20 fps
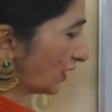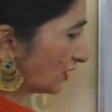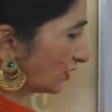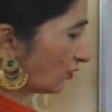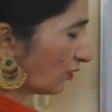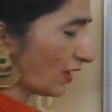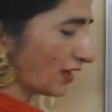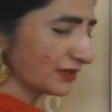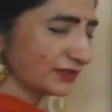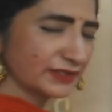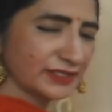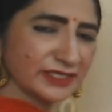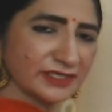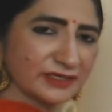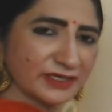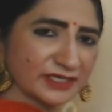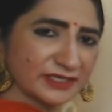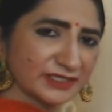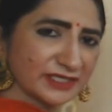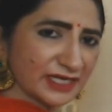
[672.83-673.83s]
quantity,
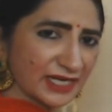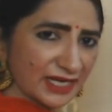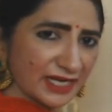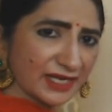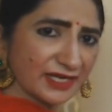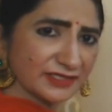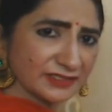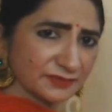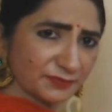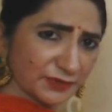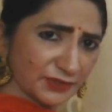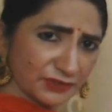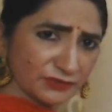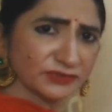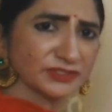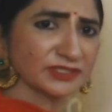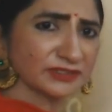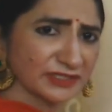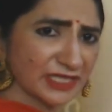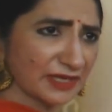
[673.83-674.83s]
country A is
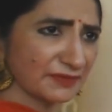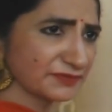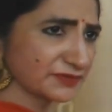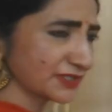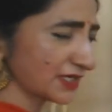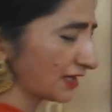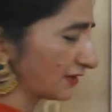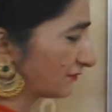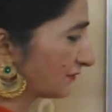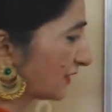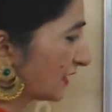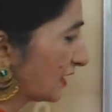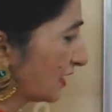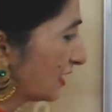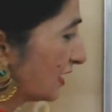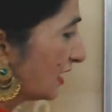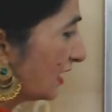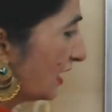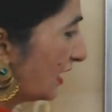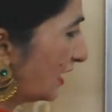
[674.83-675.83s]
producing themselves.
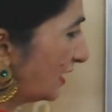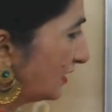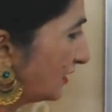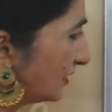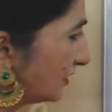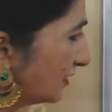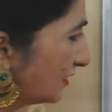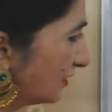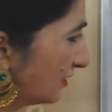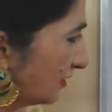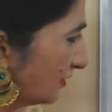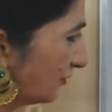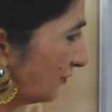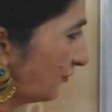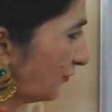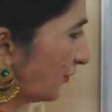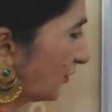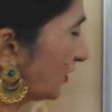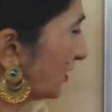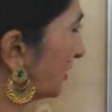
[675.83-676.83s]
And
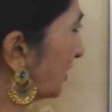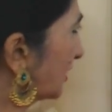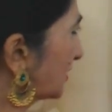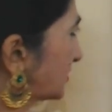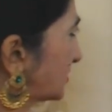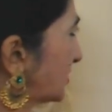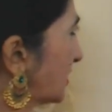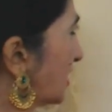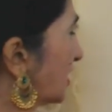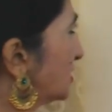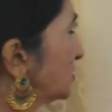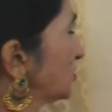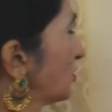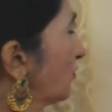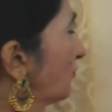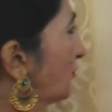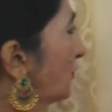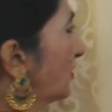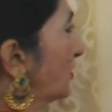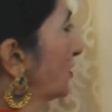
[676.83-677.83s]
for exchange
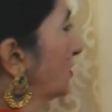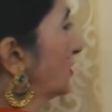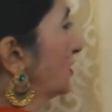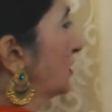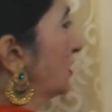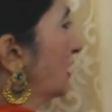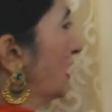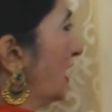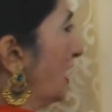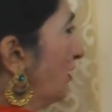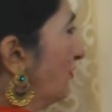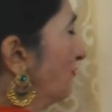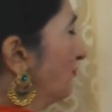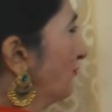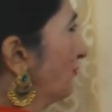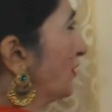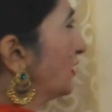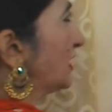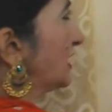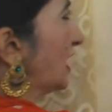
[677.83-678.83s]
of
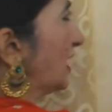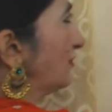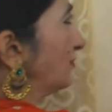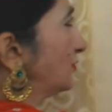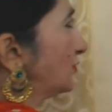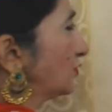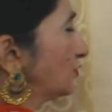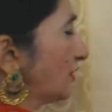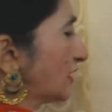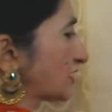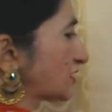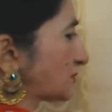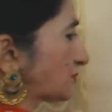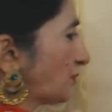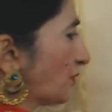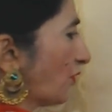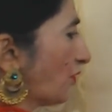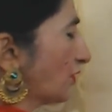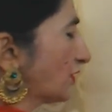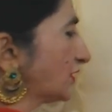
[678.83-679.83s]
M1, M2
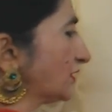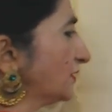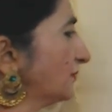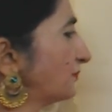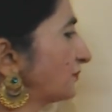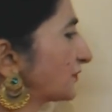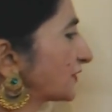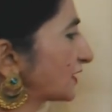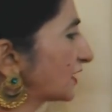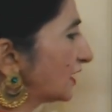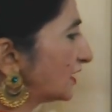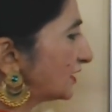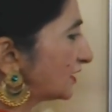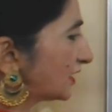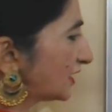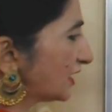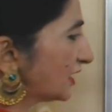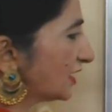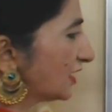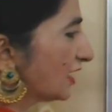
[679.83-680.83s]
export,
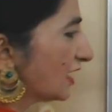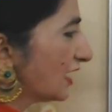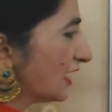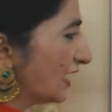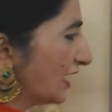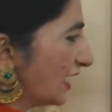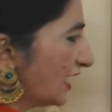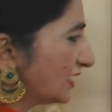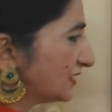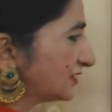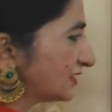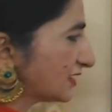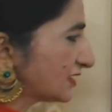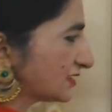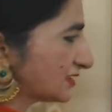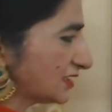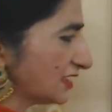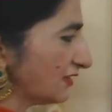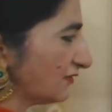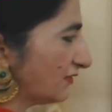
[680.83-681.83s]
country A is
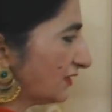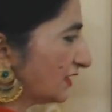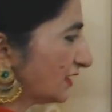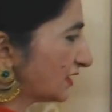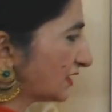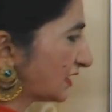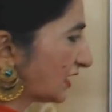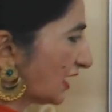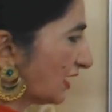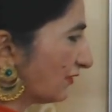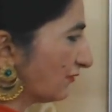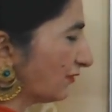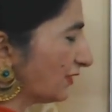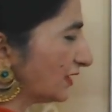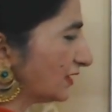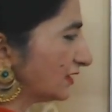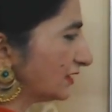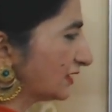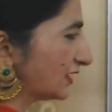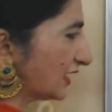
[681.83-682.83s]
receiving
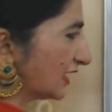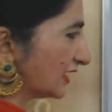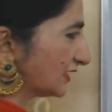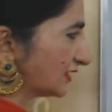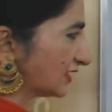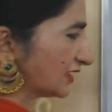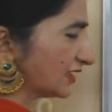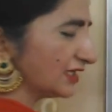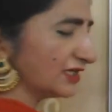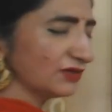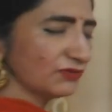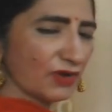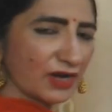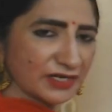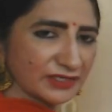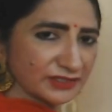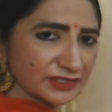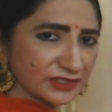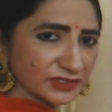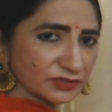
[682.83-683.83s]
K1, K3
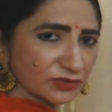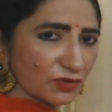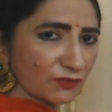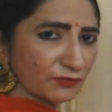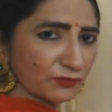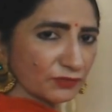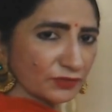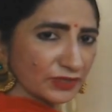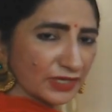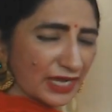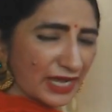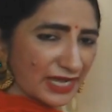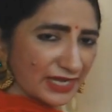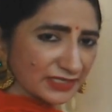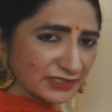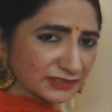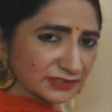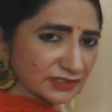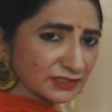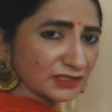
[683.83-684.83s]
quantities of good X